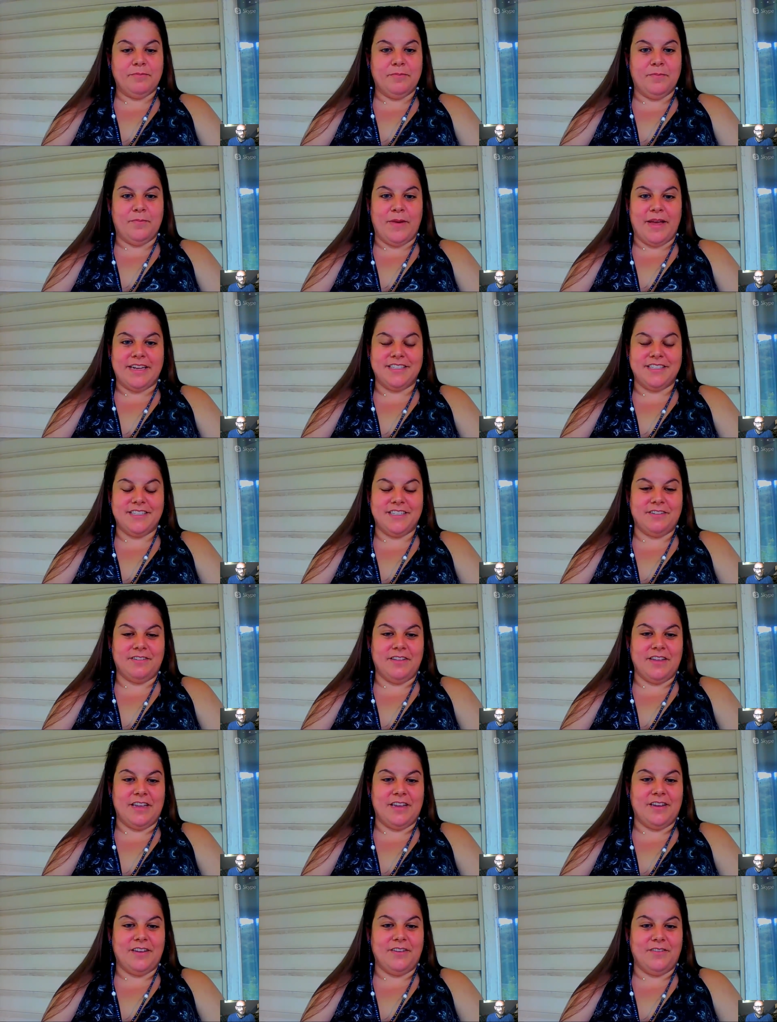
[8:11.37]

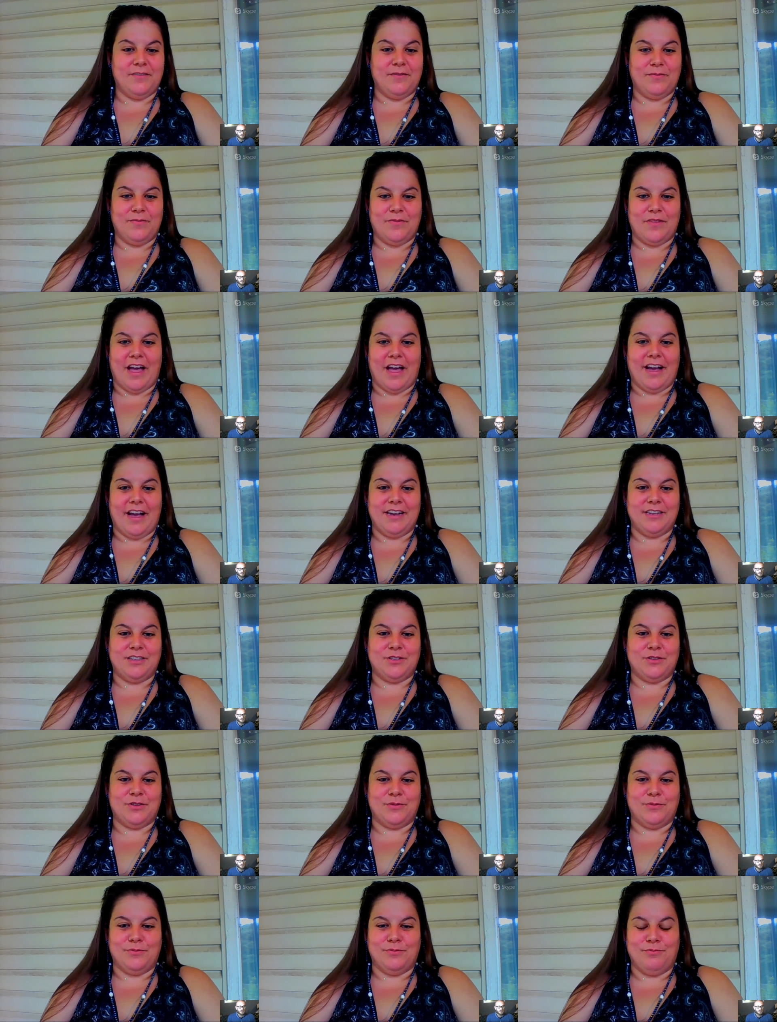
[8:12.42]
Basically, the eyes are
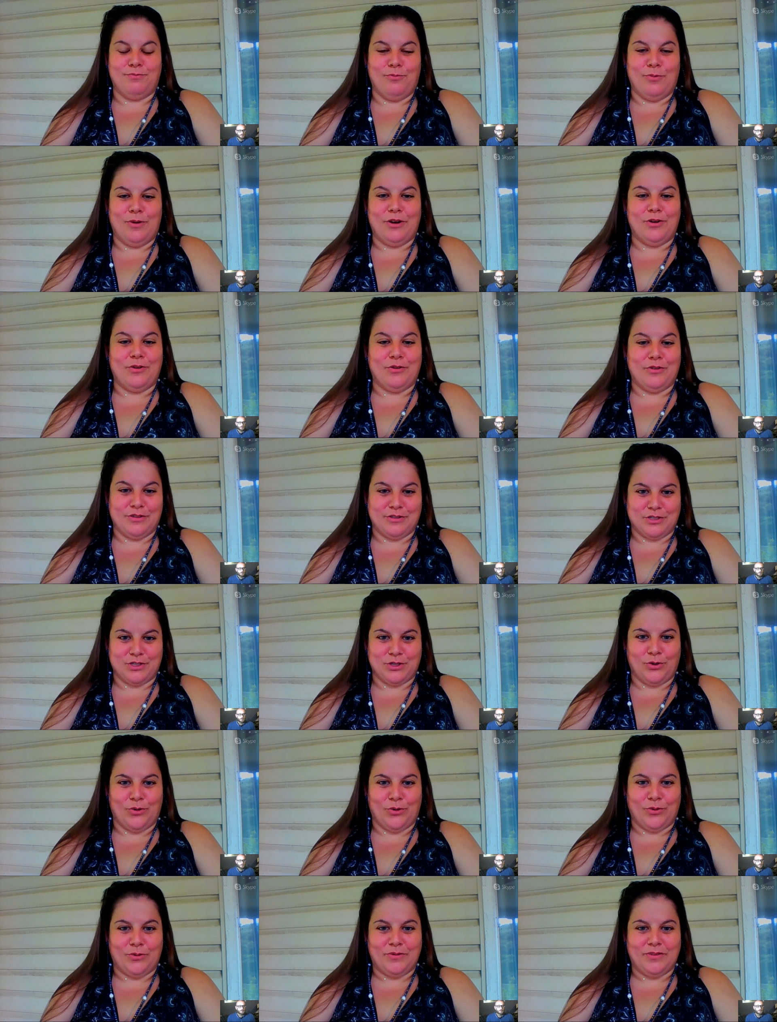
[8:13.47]
the windows of the
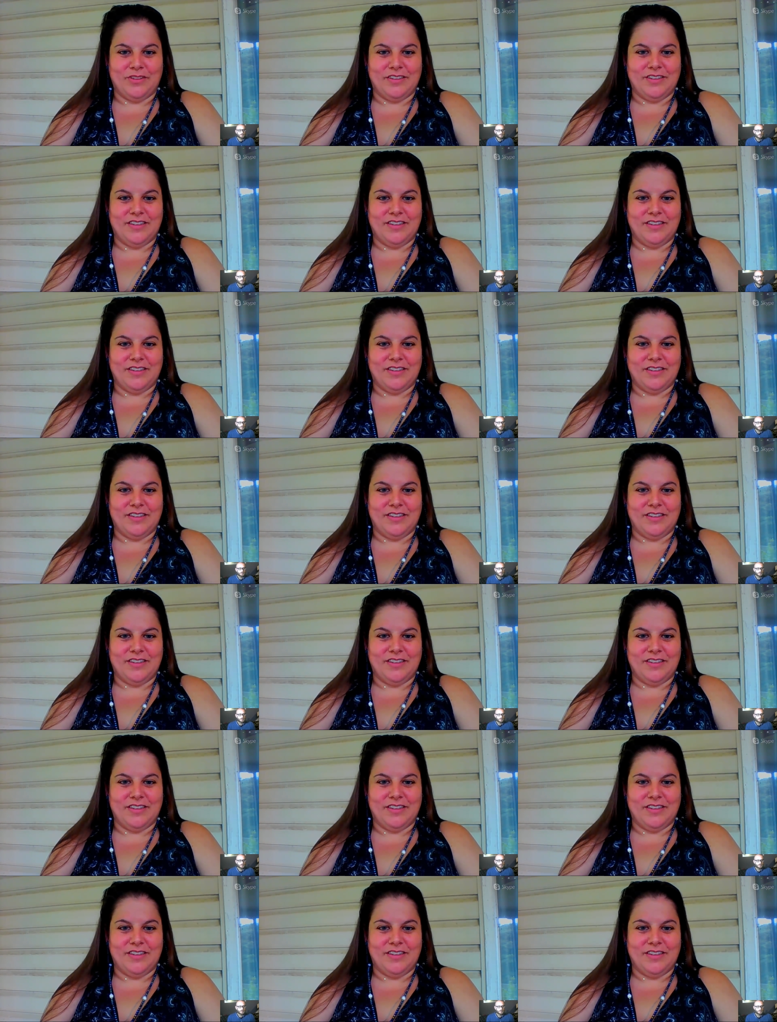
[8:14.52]
soul.